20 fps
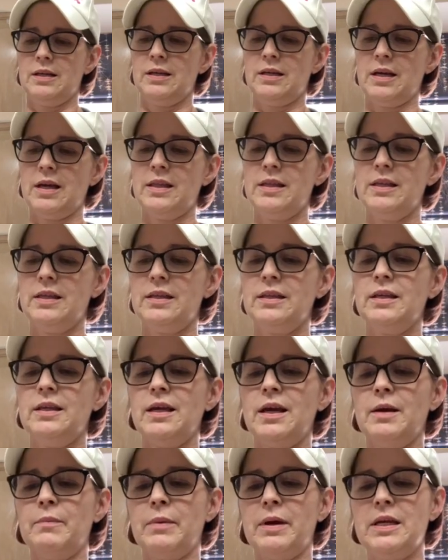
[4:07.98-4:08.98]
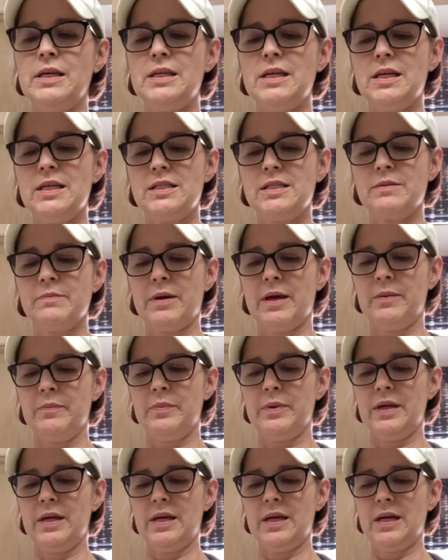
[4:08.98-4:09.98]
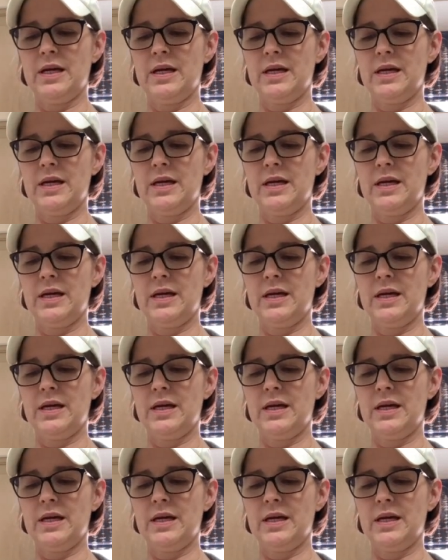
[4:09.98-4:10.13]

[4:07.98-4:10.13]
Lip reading: I think that, yeah, my yeast might be